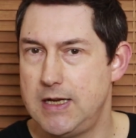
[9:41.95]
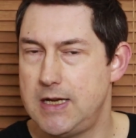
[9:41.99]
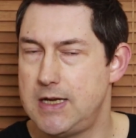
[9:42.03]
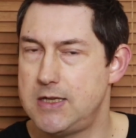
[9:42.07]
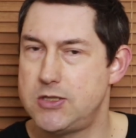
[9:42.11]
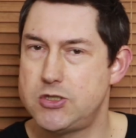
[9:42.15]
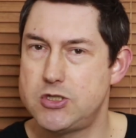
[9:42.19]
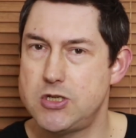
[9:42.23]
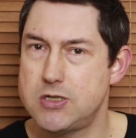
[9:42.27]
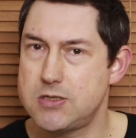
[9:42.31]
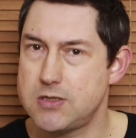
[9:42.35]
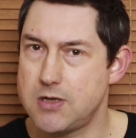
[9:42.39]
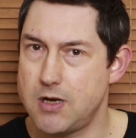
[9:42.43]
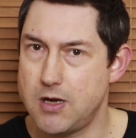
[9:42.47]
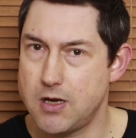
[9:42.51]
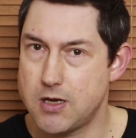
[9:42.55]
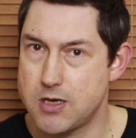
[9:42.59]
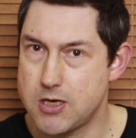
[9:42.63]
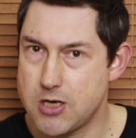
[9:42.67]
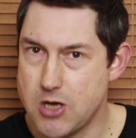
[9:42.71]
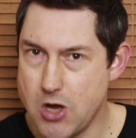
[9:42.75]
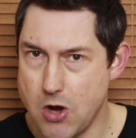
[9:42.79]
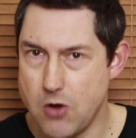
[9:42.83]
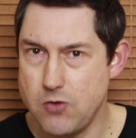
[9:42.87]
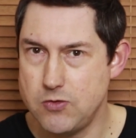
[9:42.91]
it's just going
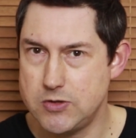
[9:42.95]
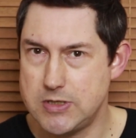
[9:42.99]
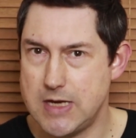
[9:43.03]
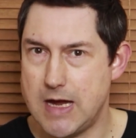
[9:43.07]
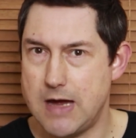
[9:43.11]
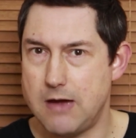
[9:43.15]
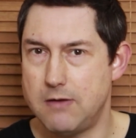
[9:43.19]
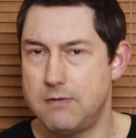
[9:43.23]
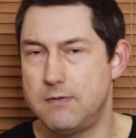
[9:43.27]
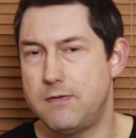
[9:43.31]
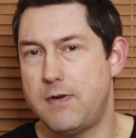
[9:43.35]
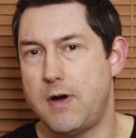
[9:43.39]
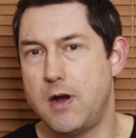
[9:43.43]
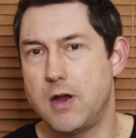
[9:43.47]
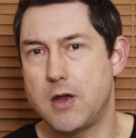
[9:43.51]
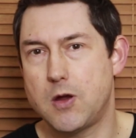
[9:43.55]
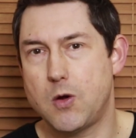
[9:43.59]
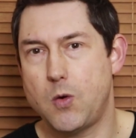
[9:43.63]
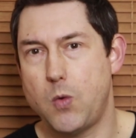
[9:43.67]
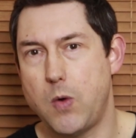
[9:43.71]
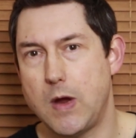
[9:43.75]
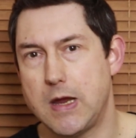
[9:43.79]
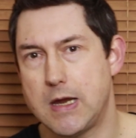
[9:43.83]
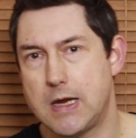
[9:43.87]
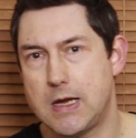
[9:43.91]
to go down very
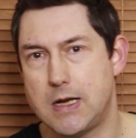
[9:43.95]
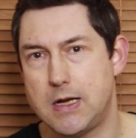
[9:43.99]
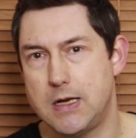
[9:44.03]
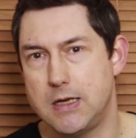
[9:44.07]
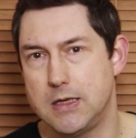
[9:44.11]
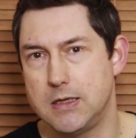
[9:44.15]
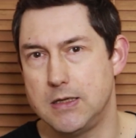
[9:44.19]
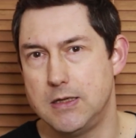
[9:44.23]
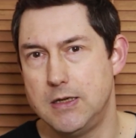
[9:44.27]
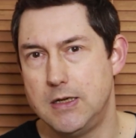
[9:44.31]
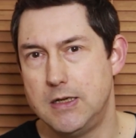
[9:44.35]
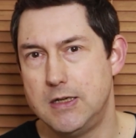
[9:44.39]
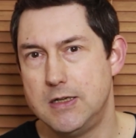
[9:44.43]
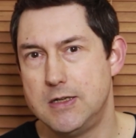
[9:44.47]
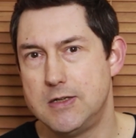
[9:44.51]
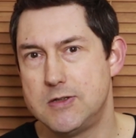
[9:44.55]
quickly.